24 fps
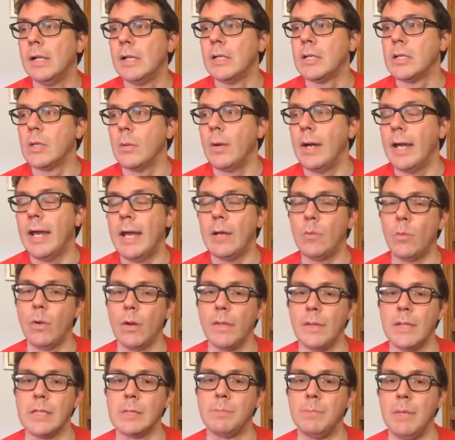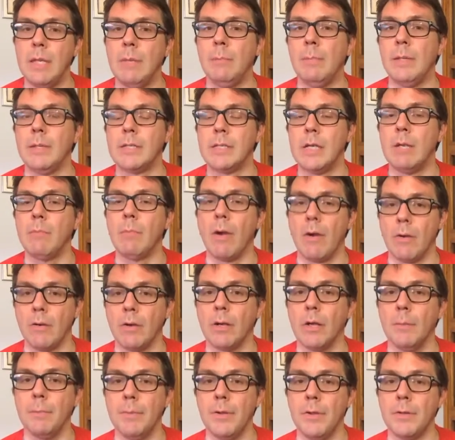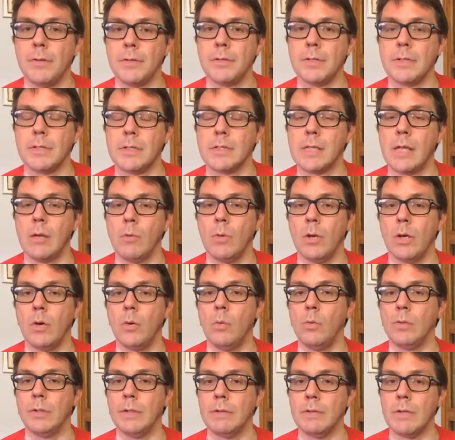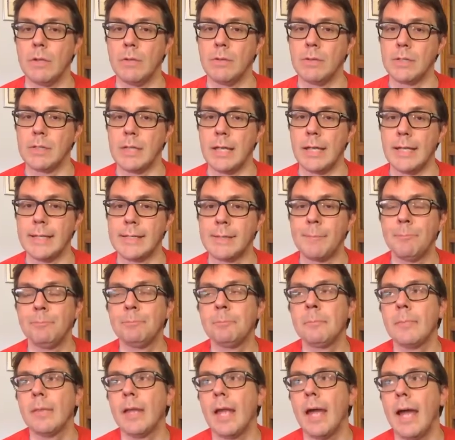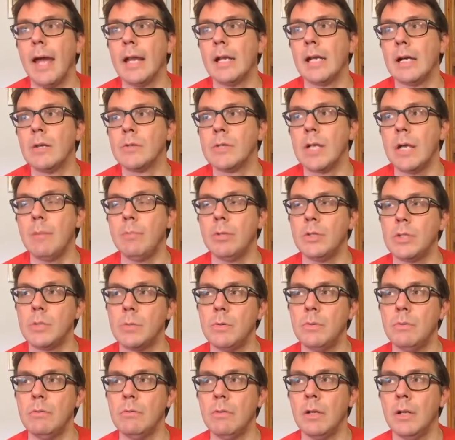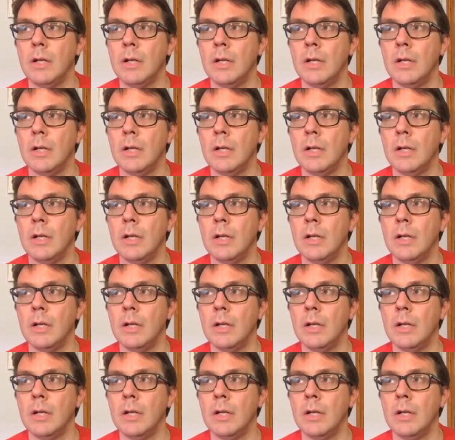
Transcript: So I had one of these BBC microcomputers, as they were called in those days, and I was able to